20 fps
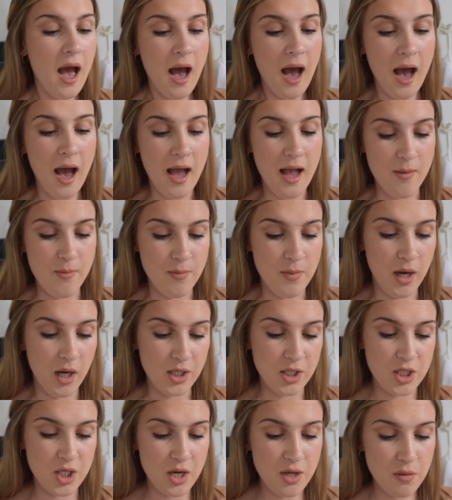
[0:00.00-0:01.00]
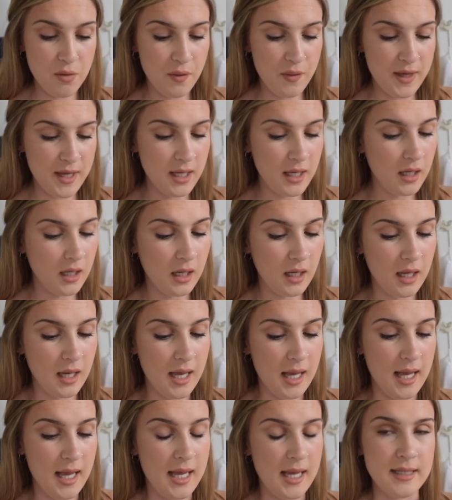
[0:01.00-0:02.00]
Um, I don't think
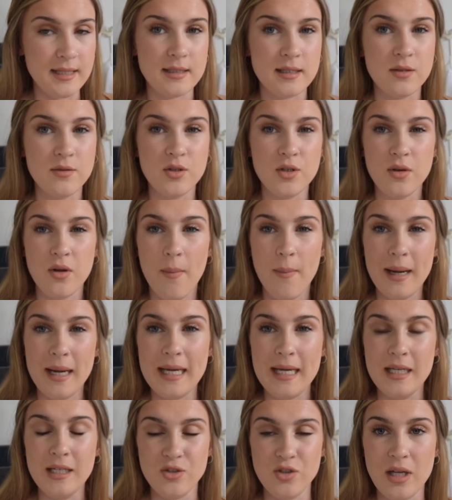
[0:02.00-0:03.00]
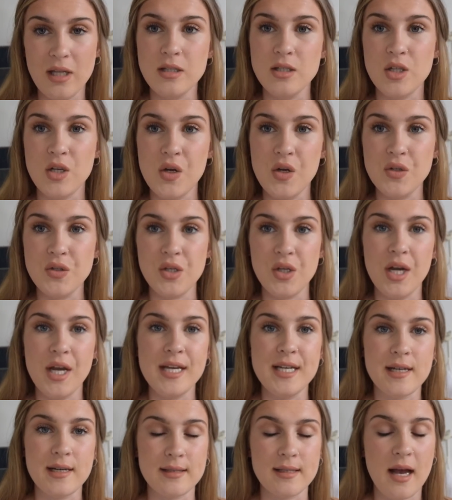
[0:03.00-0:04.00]
it is completely translucent it
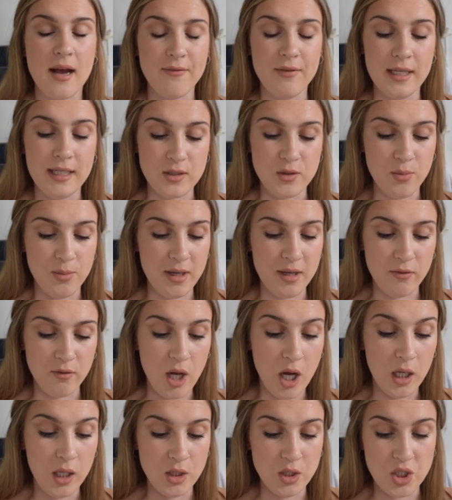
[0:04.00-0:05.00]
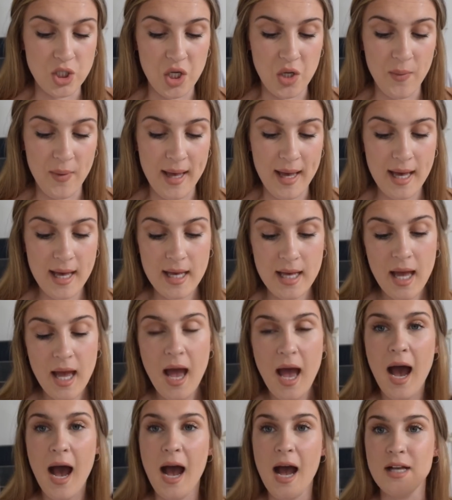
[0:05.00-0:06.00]
does have a little bit of colour to it
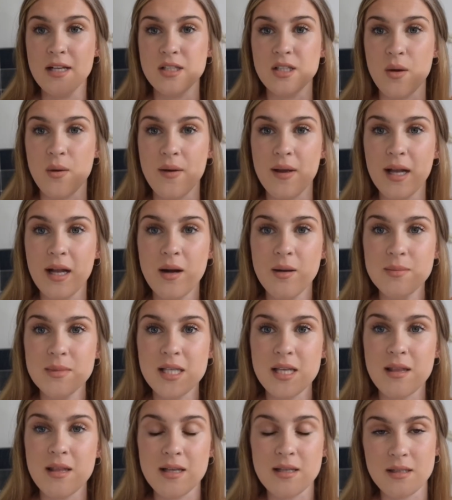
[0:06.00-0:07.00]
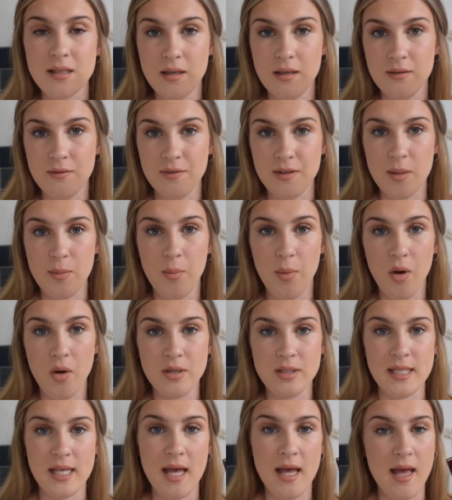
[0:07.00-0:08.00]
uh, so it comes in this lovely
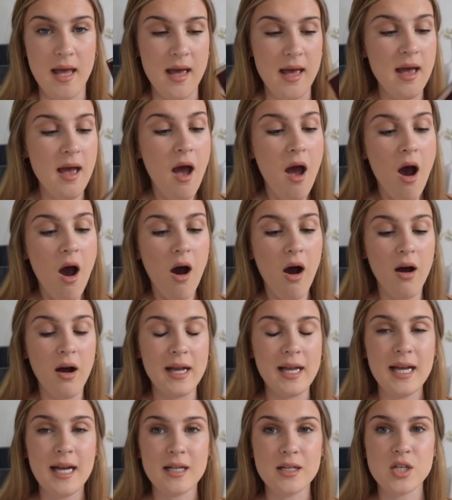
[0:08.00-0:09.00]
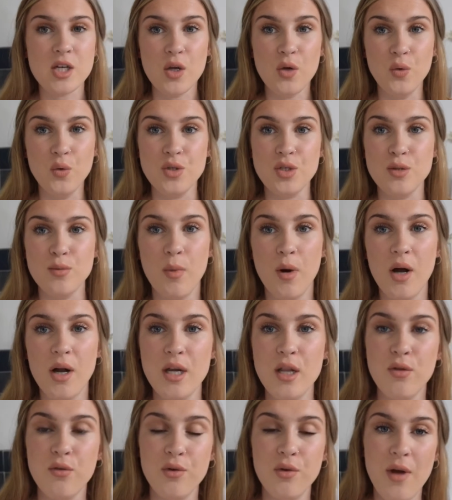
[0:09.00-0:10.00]
box here I actually ordered
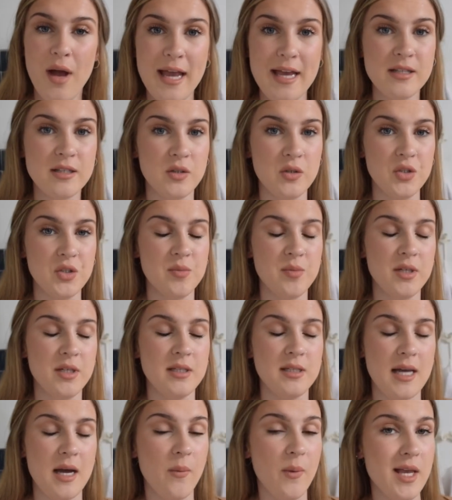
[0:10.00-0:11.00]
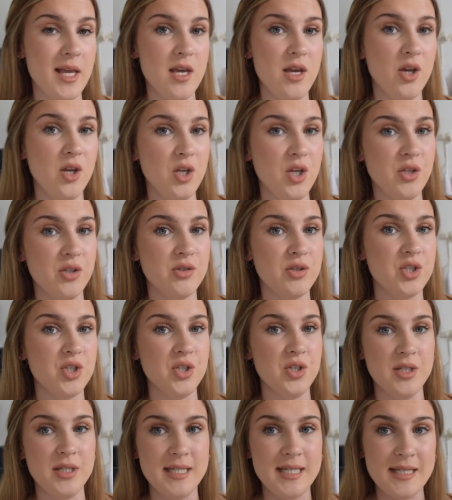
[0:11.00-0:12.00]
mine through ASOS because that way you can use
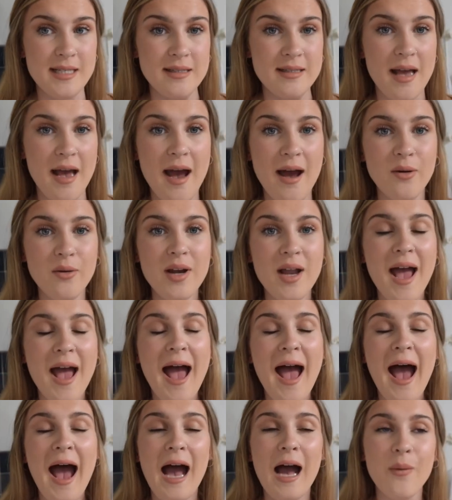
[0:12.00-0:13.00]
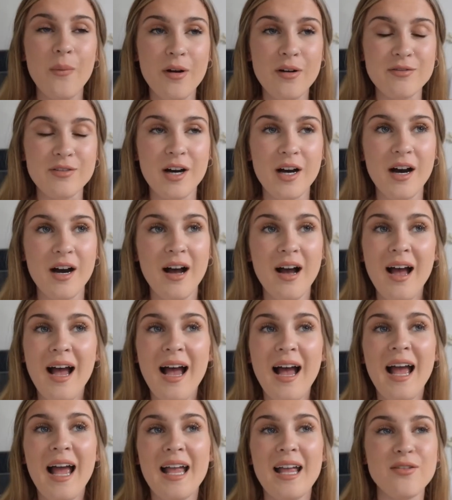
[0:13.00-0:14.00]
student discount however
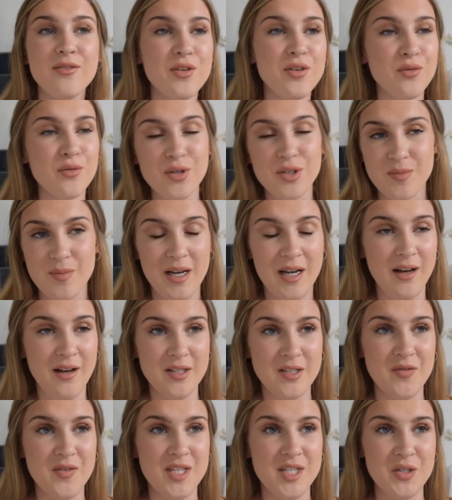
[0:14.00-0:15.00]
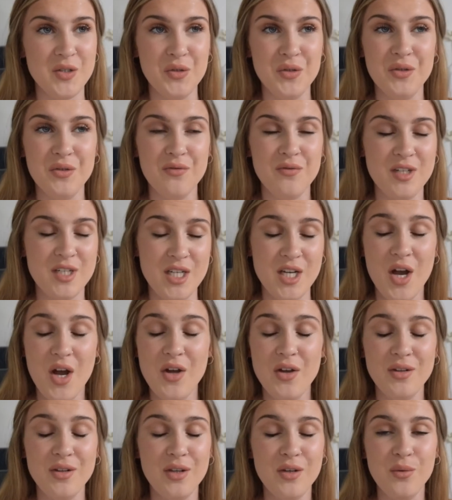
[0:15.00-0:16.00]
if you've watched my last video video
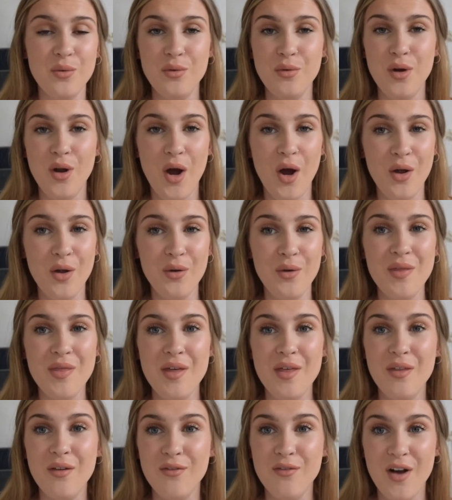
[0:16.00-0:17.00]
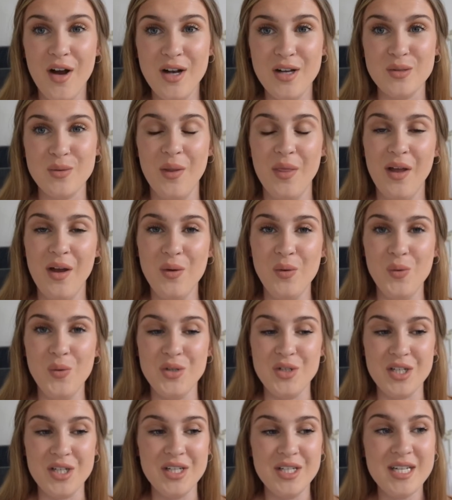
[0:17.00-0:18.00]
you will know that the first one that I
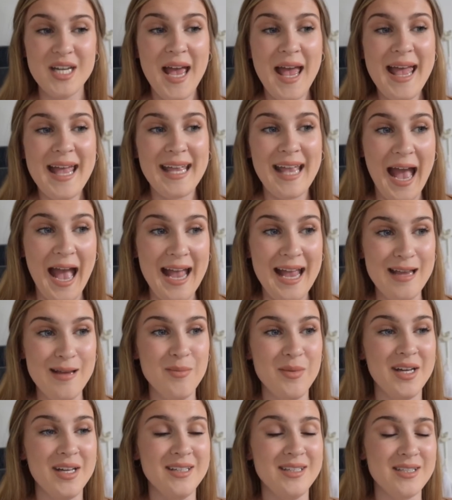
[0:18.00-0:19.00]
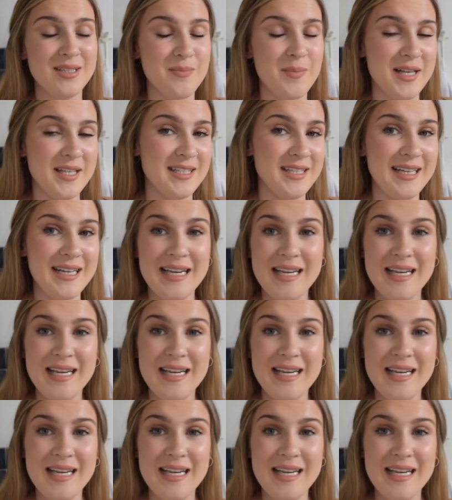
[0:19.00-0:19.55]
ordered came and just basically